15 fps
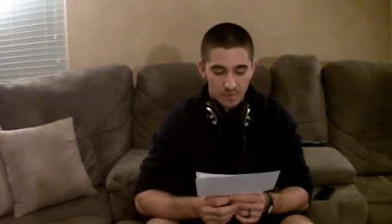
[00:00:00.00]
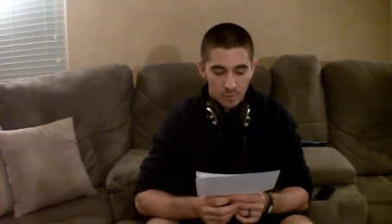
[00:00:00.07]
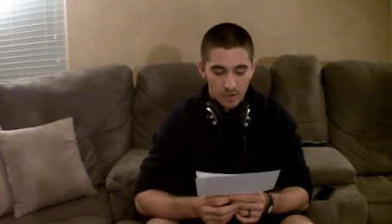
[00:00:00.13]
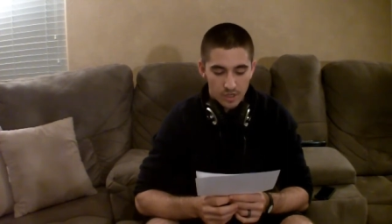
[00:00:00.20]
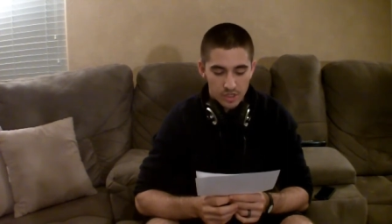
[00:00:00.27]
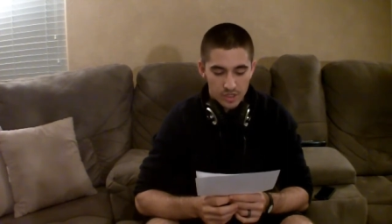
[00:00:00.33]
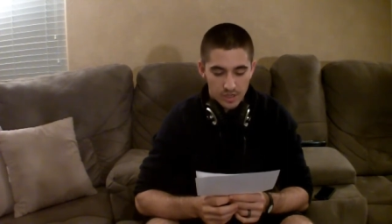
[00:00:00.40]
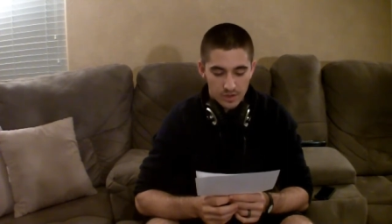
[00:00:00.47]
from
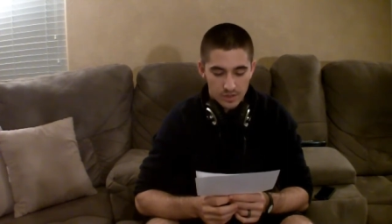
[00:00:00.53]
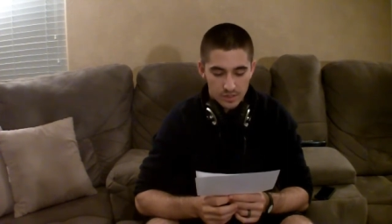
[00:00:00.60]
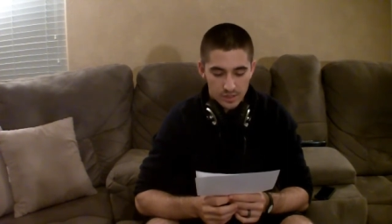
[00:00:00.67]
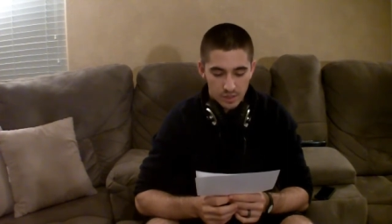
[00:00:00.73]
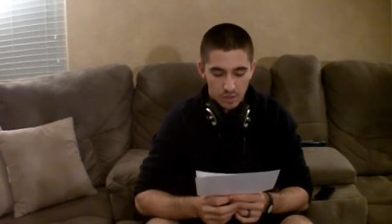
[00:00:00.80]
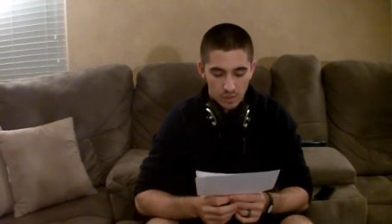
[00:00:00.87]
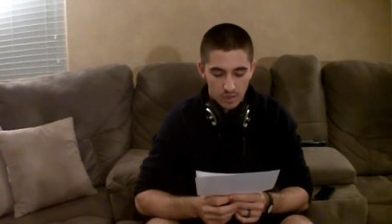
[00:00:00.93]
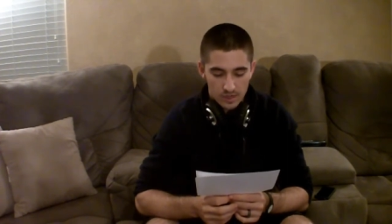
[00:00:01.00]
which there is
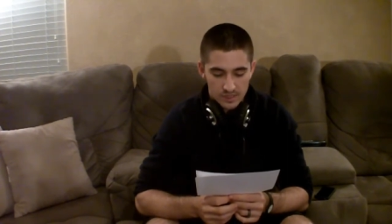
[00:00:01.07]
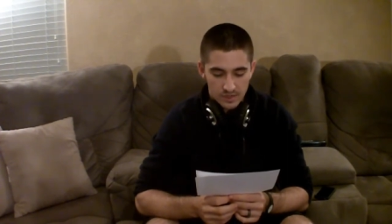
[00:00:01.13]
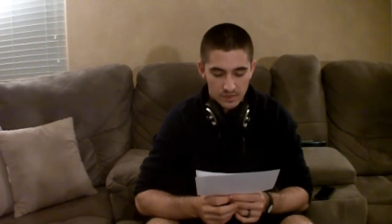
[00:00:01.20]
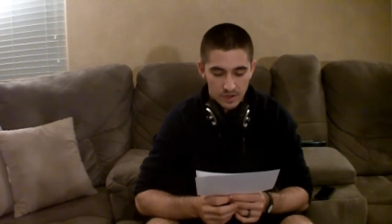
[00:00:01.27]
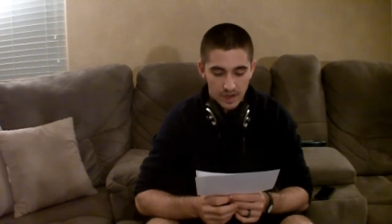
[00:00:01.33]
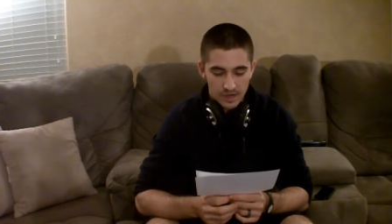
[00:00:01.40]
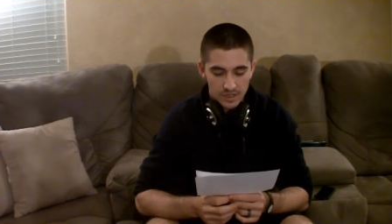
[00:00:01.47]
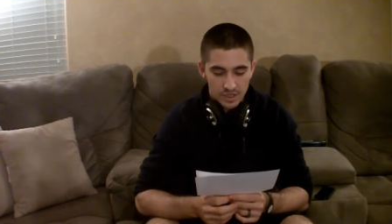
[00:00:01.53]
no
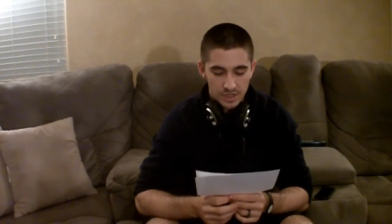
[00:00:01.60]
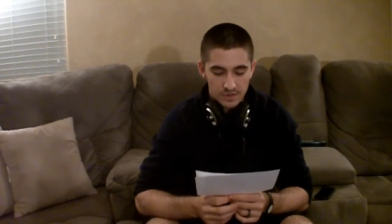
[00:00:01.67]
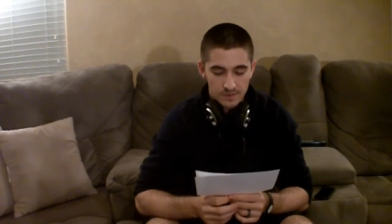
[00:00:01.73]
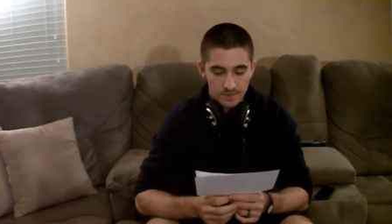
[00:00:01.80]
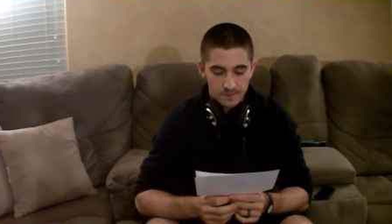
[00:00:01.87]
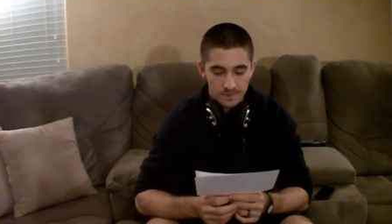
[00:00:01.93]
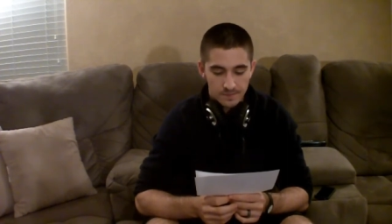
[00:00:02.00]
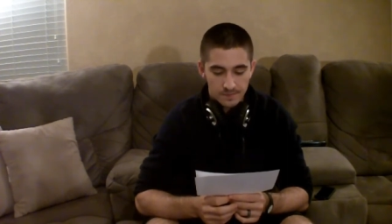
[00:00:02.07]

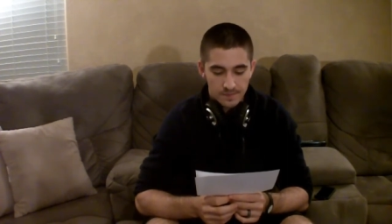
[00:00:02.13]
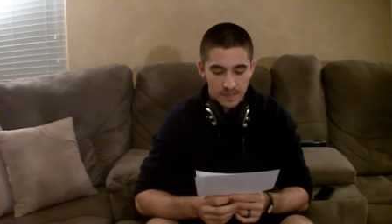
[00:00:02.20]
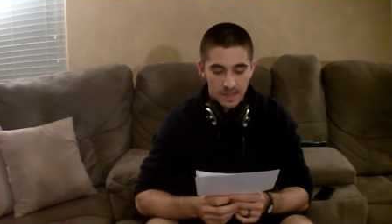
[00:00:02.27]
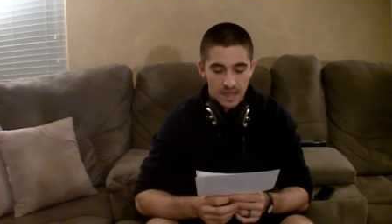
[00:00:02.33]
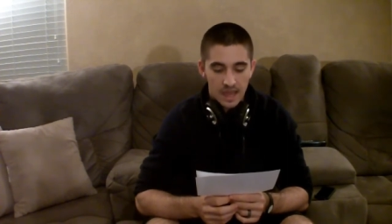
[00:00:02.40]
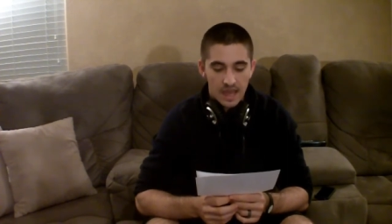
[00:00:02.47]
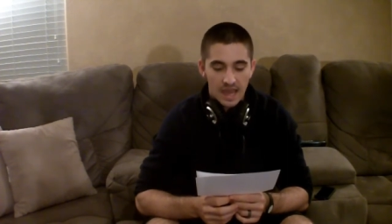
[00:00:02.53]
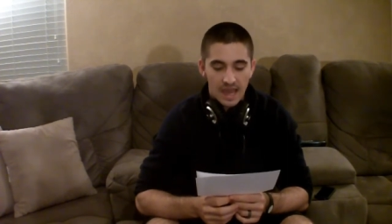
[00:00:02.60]
resurrection.
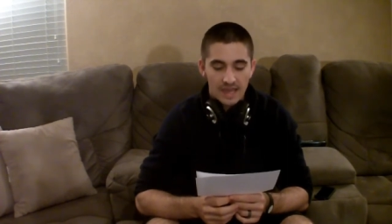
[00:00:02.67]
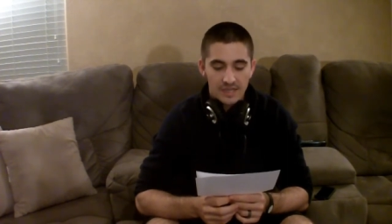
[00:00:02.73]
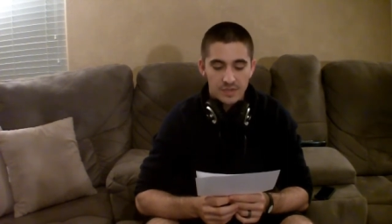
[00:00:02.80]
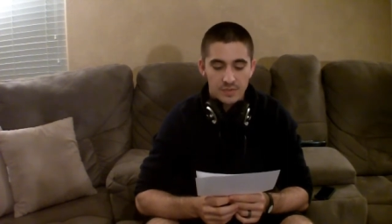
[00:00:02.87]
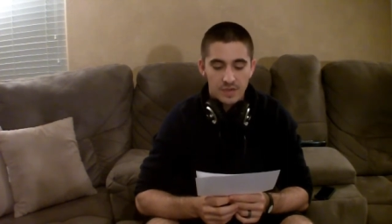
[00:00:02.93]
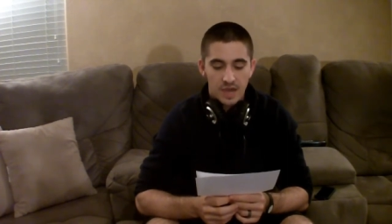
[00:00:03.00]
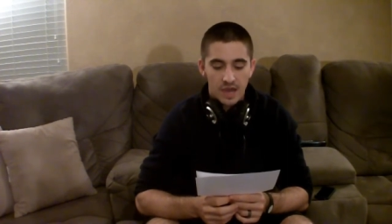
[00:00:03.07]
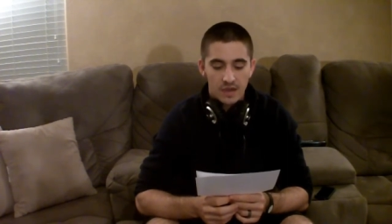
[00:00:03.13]
I
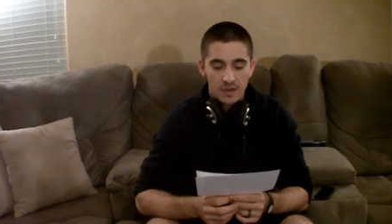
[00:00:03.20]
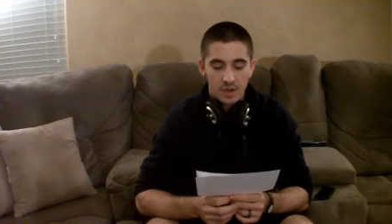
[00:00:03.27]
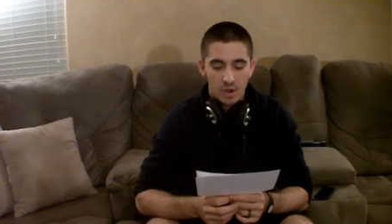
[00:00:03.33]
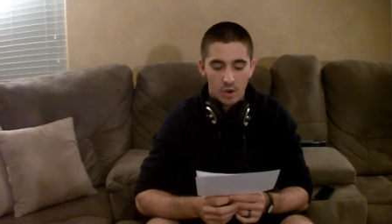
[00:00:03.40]
do not